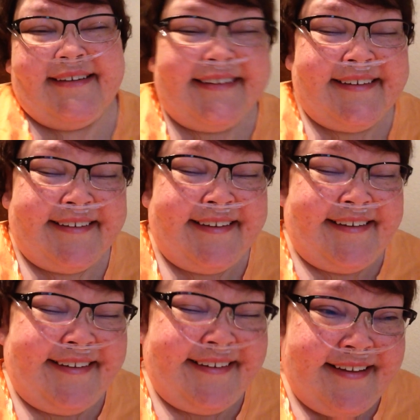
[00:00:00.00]

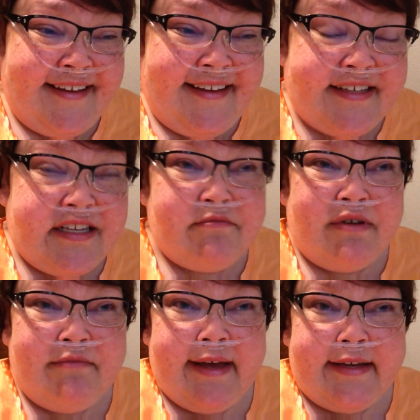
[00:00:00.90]
it's like
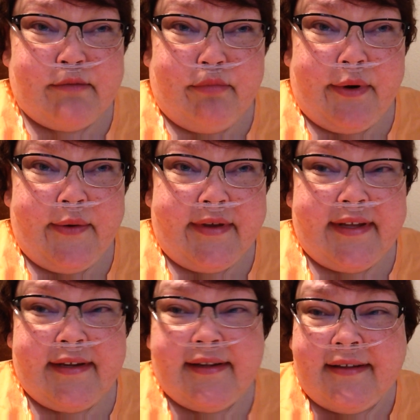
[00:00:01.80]
my back is
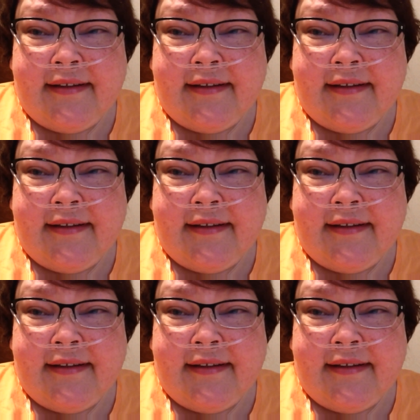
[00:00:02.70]
broken.